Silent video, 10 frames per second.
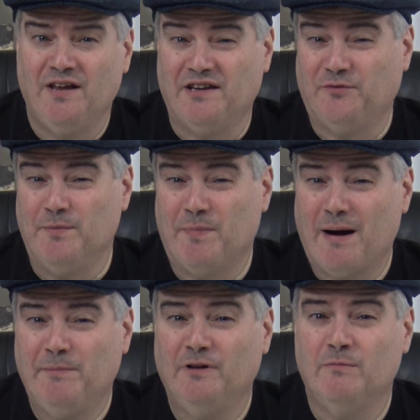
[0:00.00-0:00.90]
that's been
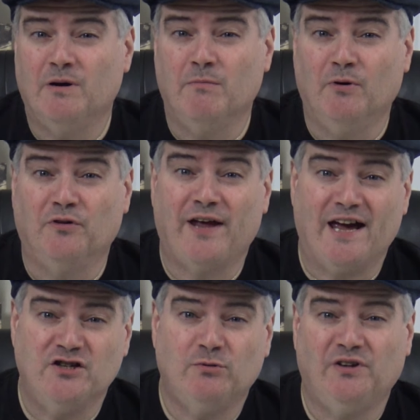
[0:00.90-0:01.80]
popular among both
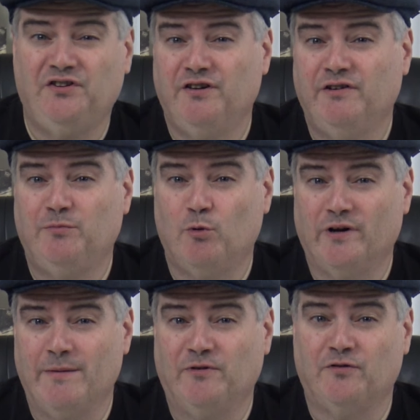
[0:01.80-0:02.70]
casual and serious board
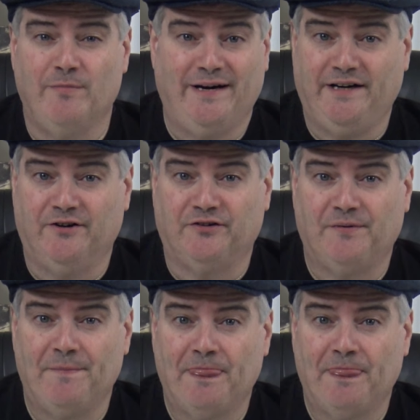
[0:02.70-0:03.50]
gamers for many years.